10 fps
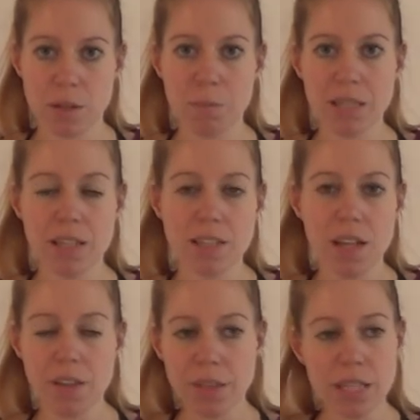Because
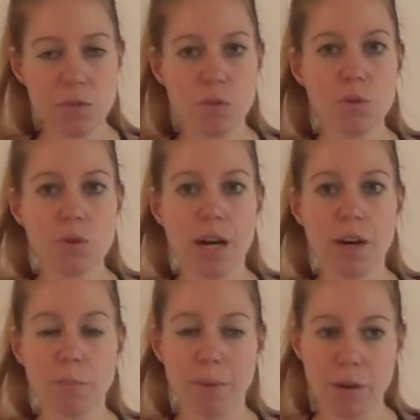these foods
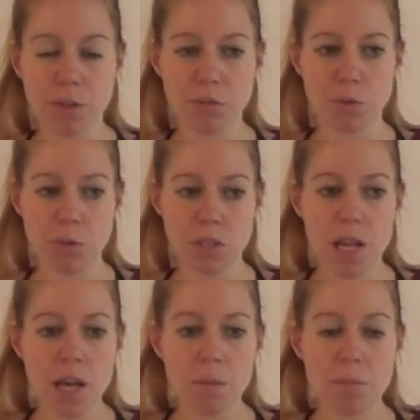are power foods,
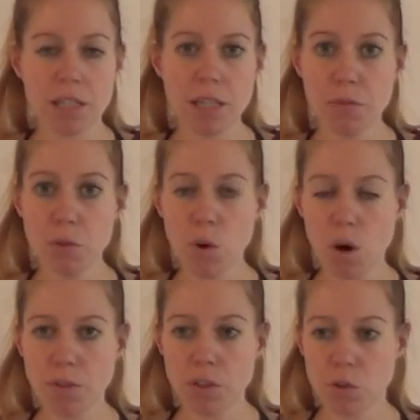but if you
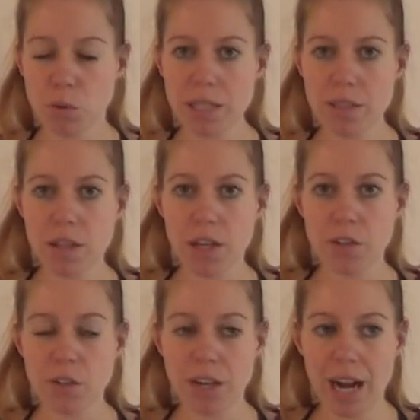overdo it,
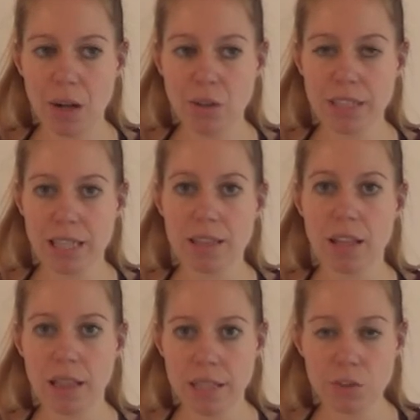your owl can
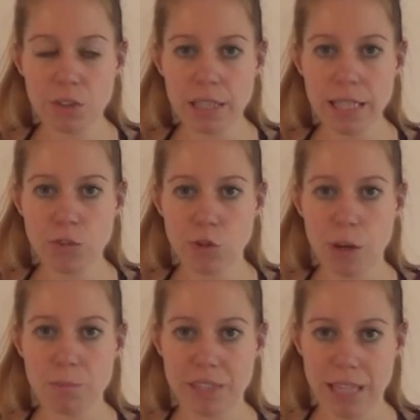literally
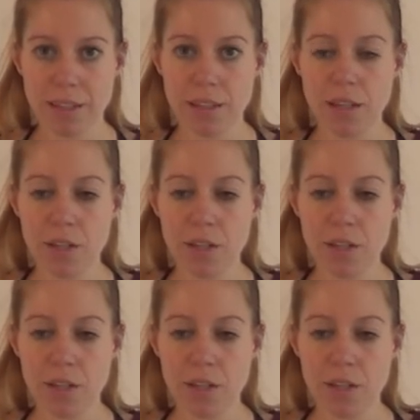drop dead.